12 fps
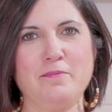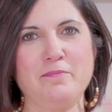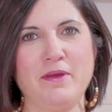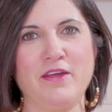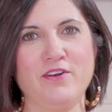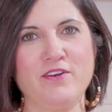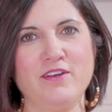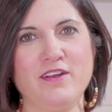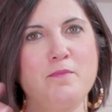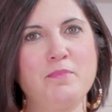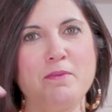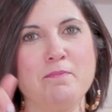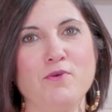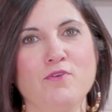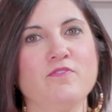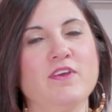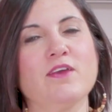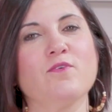It better not be
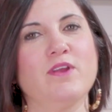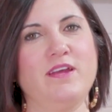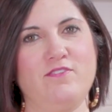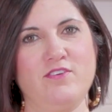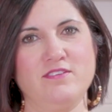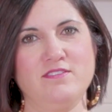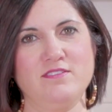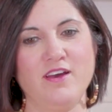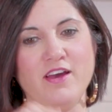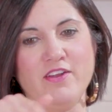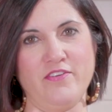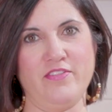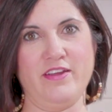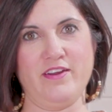moving whatever is under